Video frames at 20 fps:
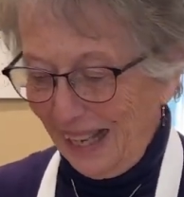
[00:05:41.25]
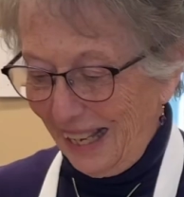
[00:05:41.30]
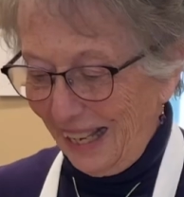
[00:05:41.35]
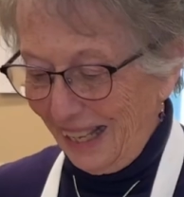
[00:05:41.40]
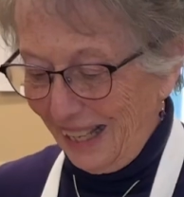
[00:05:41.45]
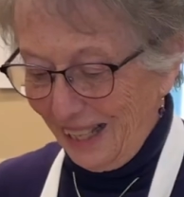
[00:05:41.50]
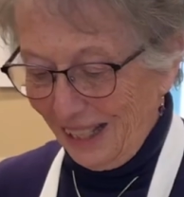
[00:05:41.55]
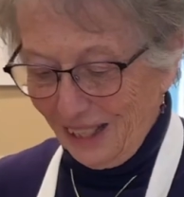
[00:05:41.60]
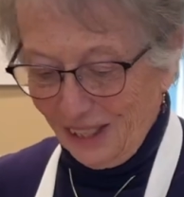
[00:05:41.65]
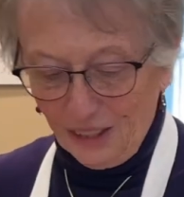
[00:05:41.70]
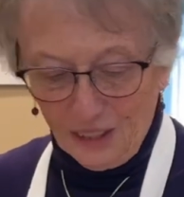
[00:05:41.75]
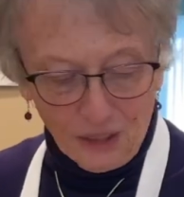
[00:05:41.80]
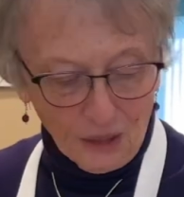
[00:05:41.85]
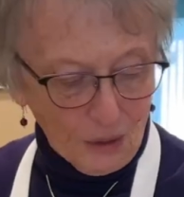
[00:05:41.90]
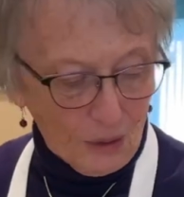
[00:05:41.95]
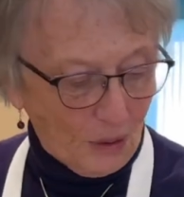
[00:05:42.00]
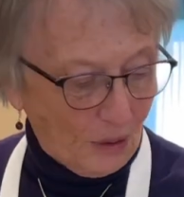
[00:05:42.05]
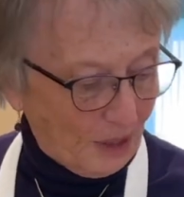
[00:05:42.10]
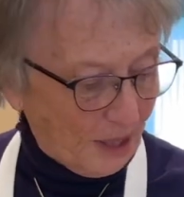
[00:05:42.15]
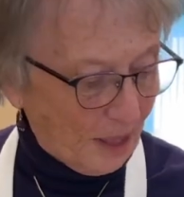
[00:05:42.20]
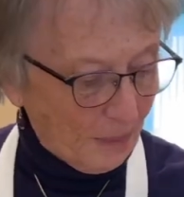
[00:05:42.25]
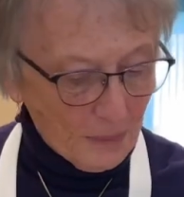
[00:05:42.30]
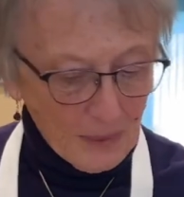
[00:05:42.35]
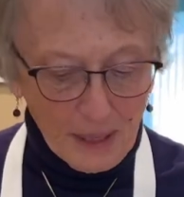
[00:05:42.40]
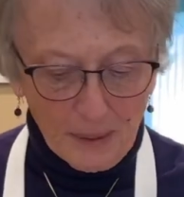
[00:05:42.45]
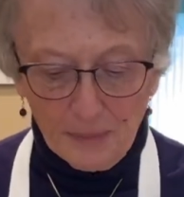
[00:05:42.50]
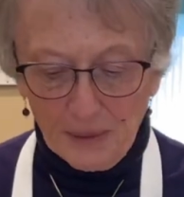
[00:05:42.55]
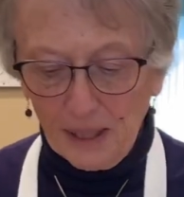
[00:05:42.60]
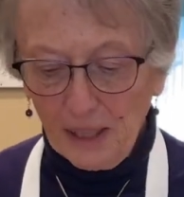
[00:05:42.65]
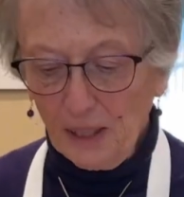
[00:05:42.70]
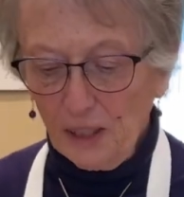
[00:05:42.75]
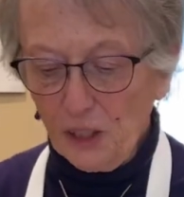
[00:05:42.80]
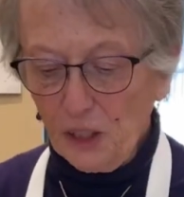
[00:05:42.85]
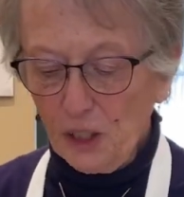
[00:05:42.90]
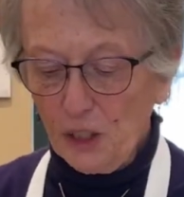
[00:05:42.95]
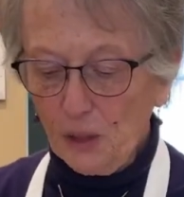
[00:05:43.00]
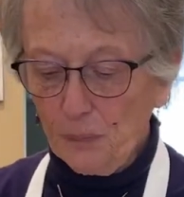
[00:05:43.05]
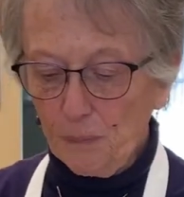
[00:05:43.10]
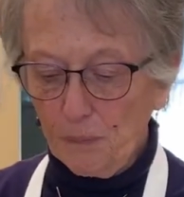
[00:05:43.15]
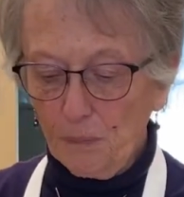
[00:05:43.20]
And so sometimes it'll
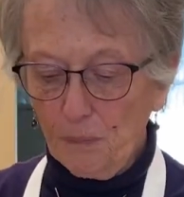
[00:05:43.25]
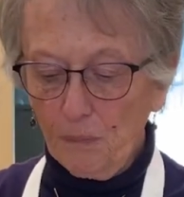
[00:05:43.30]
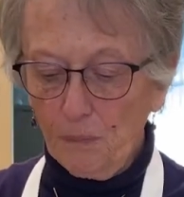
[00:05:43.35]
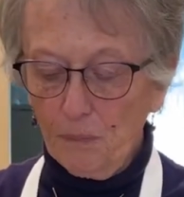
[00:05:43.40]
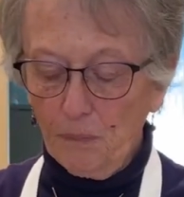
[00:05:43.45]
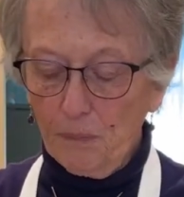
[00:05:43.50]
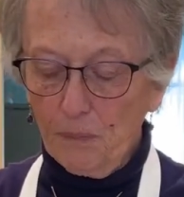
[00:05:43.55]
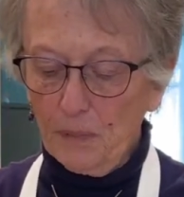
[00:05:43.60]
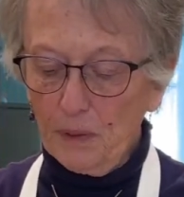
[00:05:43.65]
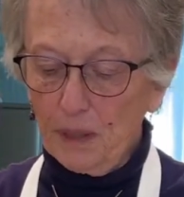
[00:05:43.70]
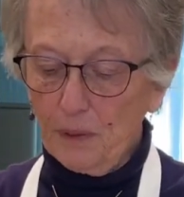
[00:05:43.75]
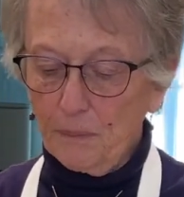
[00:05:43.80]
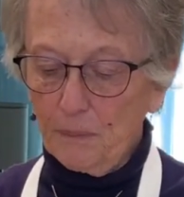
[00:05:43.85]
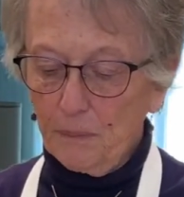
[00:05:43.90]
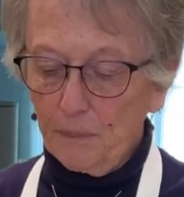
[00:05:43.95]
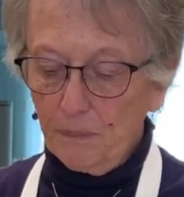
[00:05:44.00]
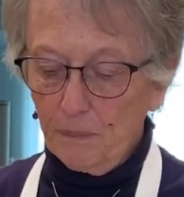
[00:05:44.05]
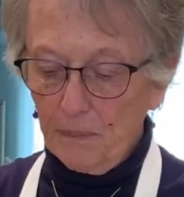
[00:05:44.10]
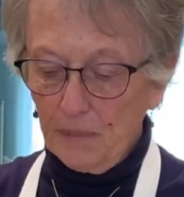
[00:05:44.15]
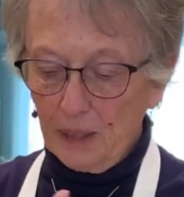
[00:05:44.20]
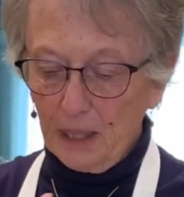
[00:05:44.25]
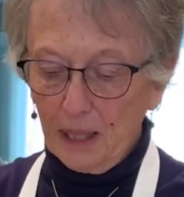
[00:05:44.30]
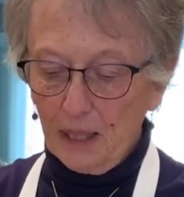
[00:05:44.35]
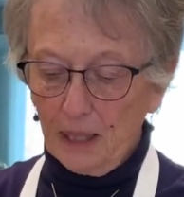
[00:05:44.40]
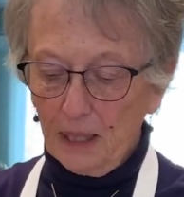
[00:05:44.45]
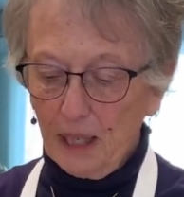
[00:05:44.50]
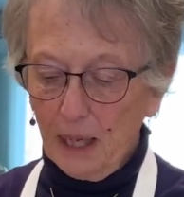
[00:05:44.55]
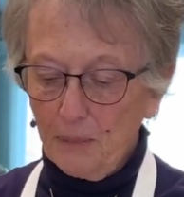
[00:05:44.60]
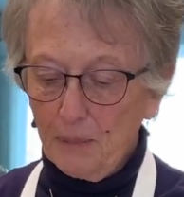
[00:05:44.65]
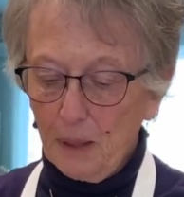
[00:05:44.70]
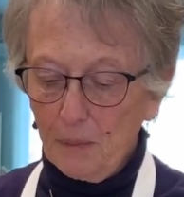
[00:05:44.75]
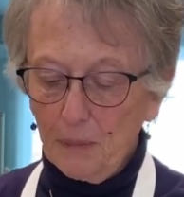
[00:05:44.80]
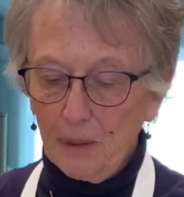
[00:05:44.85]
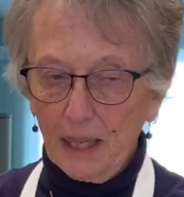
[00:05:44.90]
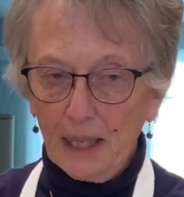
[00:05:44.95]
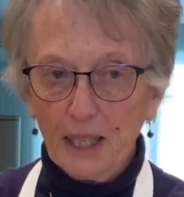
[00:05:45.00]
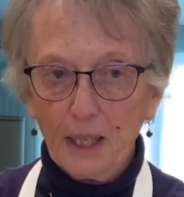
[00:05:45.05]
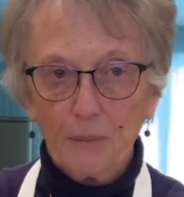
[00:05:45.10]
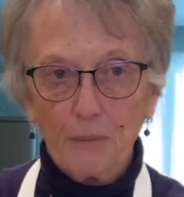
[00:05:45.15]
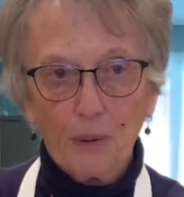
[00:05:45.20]
just come up
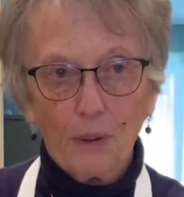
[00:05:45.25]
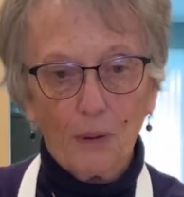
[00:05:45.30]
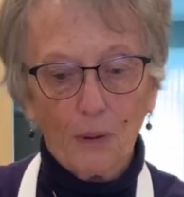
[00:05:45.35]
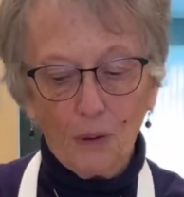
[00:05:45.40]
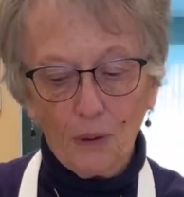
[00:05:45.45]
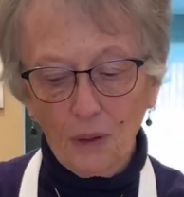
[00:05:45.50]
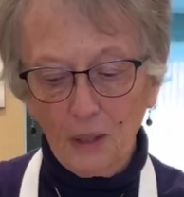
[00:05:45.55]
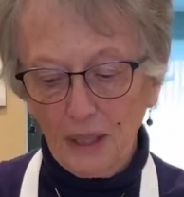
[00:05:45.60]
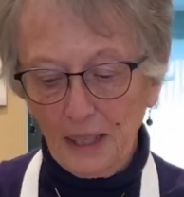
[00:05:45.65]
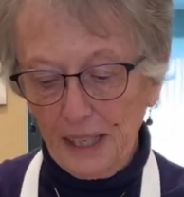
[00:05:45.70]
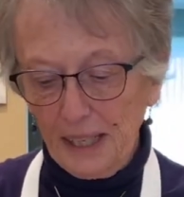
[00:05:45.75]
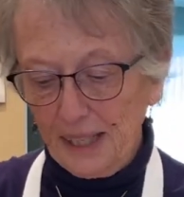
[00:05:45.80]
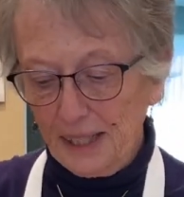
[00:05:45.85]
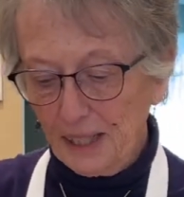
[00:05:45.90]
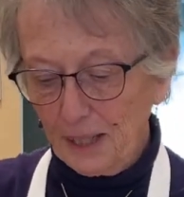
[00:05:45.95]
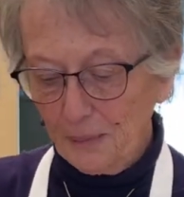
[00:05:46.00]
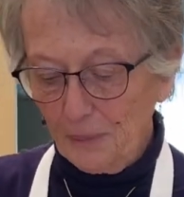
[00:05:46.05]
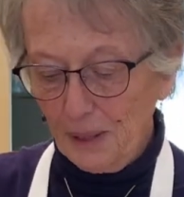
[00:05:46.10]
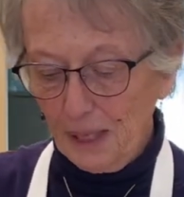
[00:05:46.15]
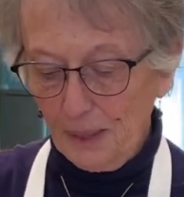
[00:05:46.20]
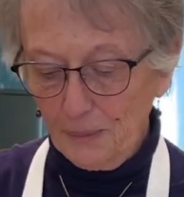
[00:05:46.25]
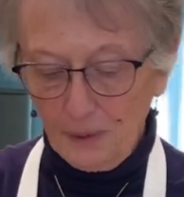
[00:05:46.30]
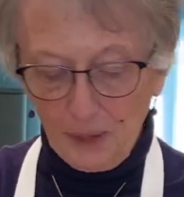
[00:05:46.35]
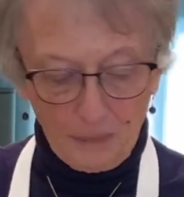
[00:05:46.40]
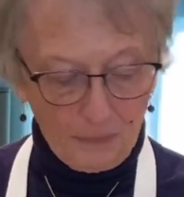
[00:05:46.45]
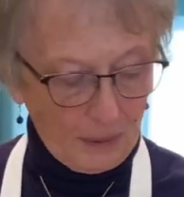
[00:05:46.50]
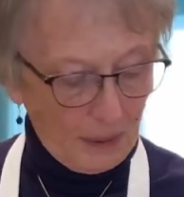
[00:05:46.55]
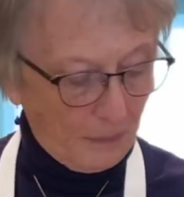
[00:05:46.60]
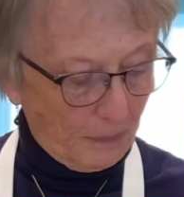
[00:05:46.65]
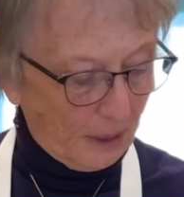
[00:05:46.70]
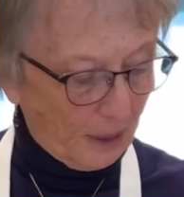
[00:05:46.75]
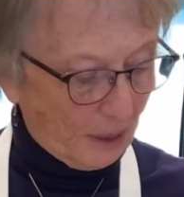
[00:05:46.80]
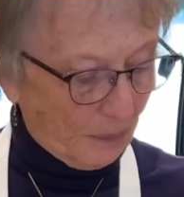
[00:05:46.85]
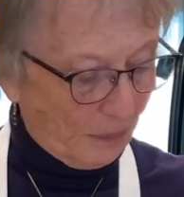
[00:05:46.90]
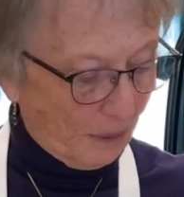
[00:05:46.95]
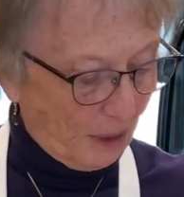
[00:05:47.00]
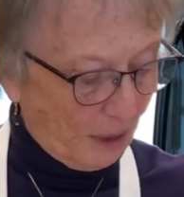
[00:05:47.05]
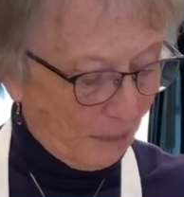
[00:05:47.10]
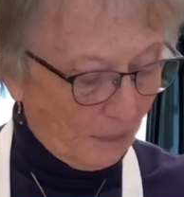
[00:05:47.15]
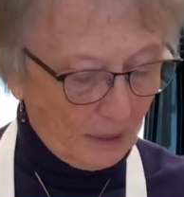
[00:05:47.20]
like a bowl, and then sometimes it bumps up
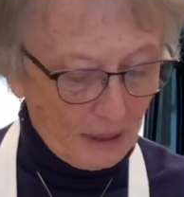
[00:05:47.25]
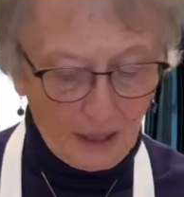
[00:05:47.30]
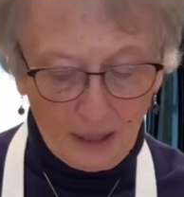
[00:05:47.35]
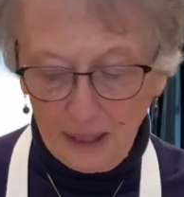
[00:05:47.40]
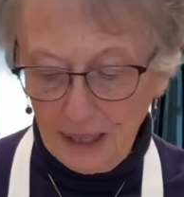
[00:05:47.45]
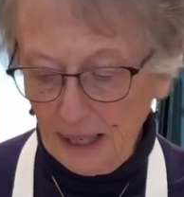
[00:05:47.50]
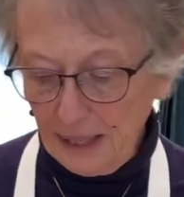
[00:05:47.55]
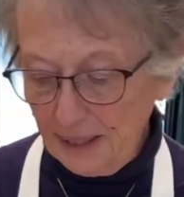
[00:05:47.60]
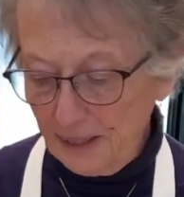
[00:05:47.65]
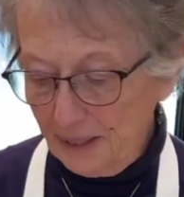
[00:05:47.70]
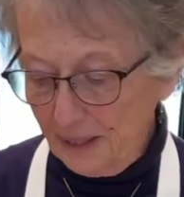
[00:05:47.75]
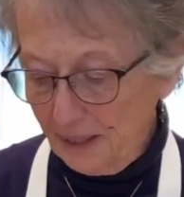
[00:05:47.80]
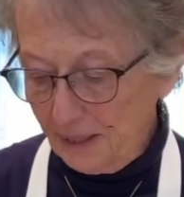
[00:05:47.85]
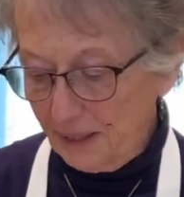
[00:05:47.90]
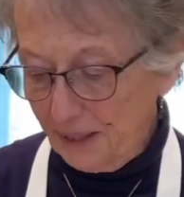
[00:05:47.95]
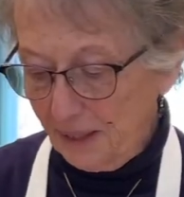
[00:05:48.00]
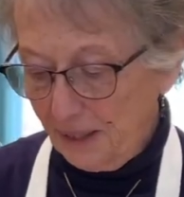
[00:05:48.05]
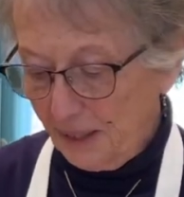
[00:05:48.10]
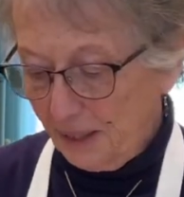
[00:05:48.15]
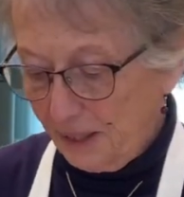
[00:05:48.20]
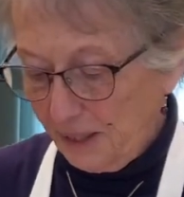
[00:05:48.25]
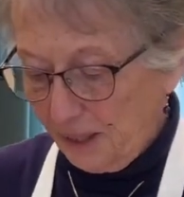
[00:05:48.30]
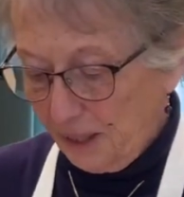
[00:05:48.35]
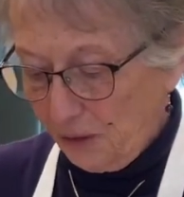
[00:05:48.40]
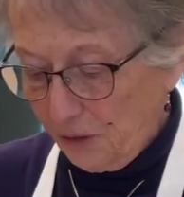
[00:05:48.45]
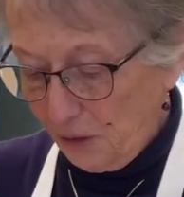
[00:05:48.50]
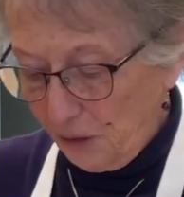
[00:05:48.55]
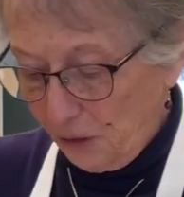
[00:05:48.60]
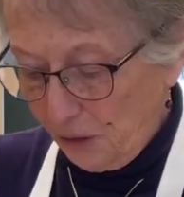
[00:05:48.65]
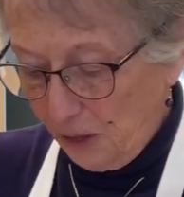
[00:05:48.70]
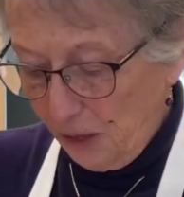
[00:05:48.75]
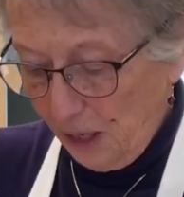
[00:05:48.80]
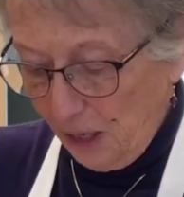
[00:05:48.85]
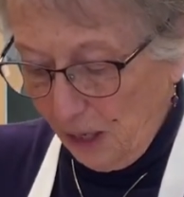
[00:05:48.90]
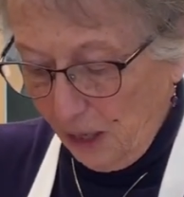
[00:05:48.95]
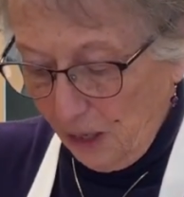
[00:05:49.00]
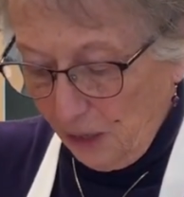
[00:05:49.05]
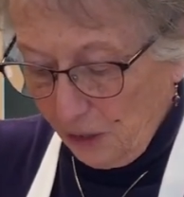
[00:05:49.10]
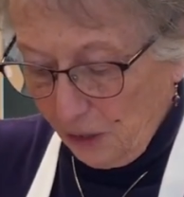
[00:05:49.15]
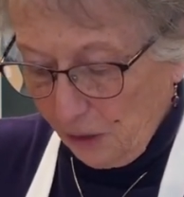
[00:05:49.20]
in the middle like this in the center.
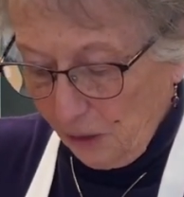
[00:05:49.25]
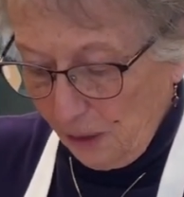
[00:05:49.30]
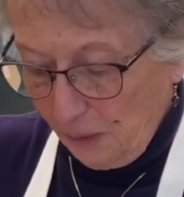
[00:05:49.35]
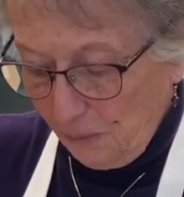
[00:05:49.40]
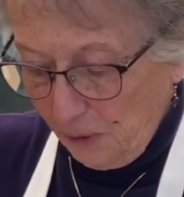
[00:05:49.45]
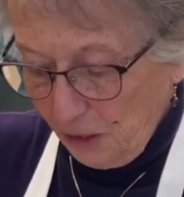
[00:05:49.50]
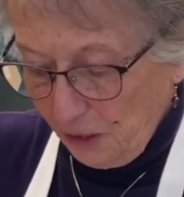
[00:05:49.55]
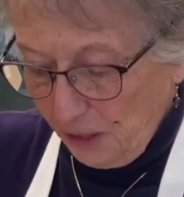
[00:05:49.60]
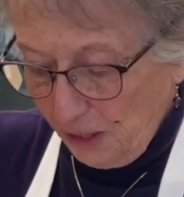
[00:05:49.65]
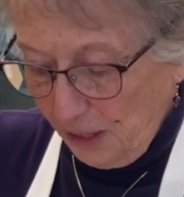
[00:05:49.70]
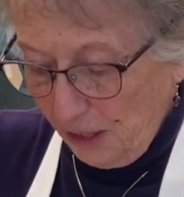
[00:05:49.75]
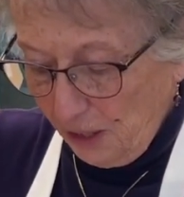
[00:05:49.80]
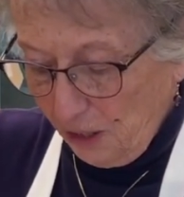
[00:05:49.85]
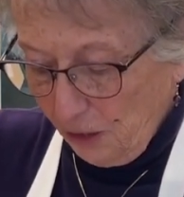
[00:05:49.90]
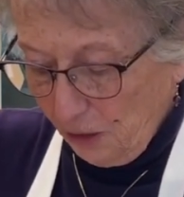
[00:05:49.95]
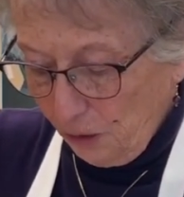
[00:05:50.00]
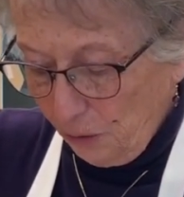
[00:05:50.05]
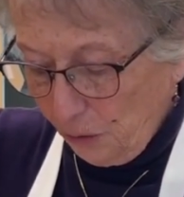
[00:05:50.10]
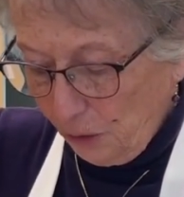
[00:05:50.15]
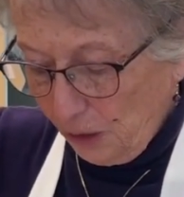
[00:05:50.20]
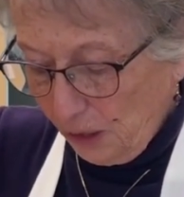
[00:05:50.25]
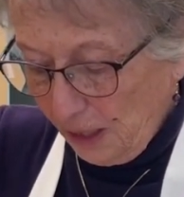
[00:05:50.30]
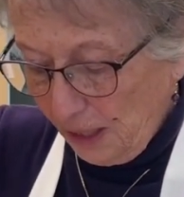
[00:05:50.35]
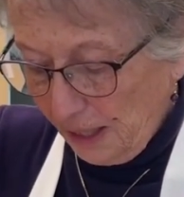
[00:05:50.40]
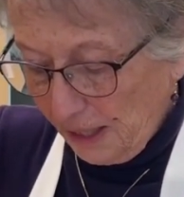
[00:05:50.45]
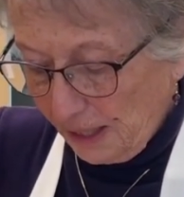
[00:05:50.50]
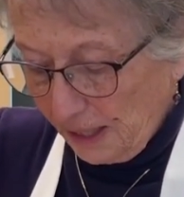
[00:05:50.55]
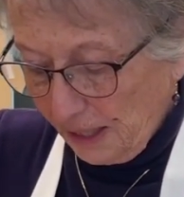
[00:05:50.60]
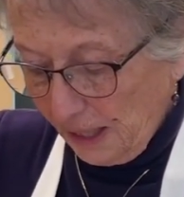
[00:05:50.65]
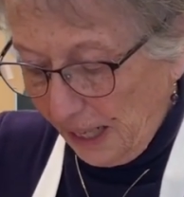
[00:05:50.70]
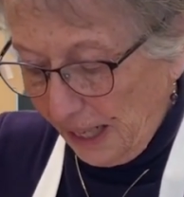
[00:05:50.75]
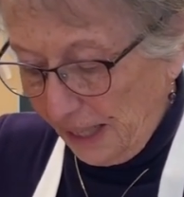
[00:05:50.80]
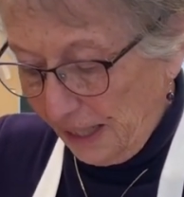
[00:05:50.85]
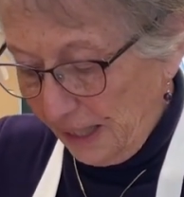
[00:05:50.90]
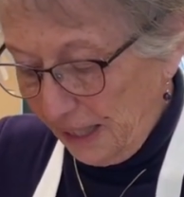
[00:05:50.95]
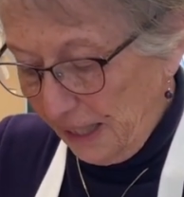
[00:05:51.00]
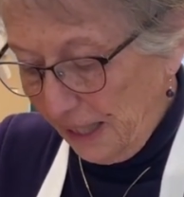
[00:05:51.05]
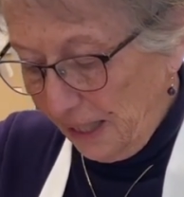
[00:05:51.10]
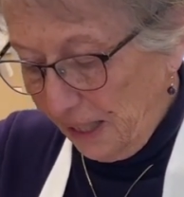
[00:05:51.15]
So I just need to loosen it slightly, and